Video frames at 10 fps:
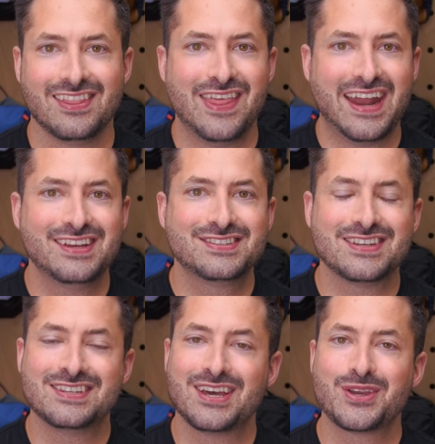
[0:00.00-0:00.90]
That is
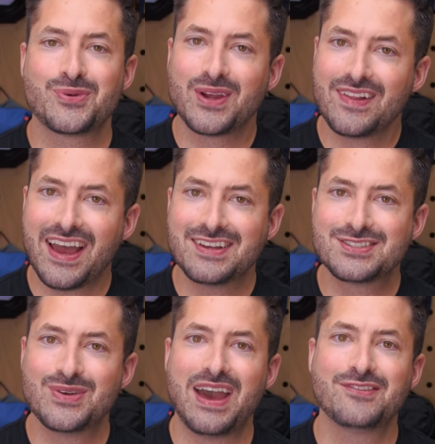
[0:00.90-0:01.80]
until you
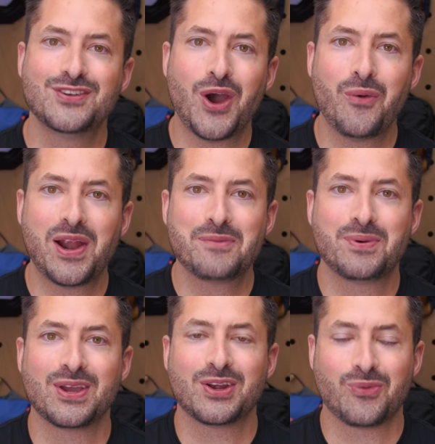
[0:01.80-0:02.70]
realize you have nowhere to
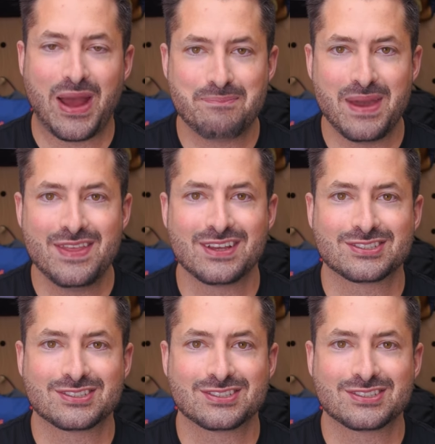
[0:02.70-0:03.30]
put your wet bathing